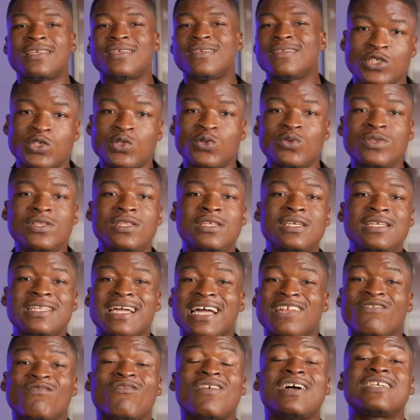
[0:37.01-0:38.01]
You don't need
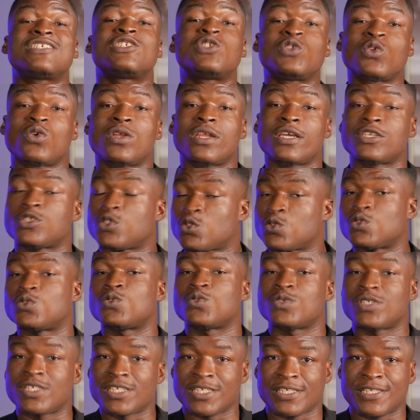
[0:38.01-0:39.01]
advanced knowledge to
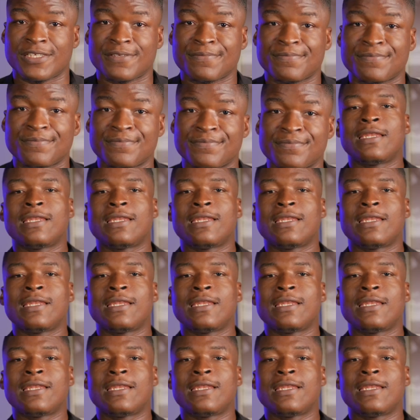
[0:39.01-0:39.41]
do this.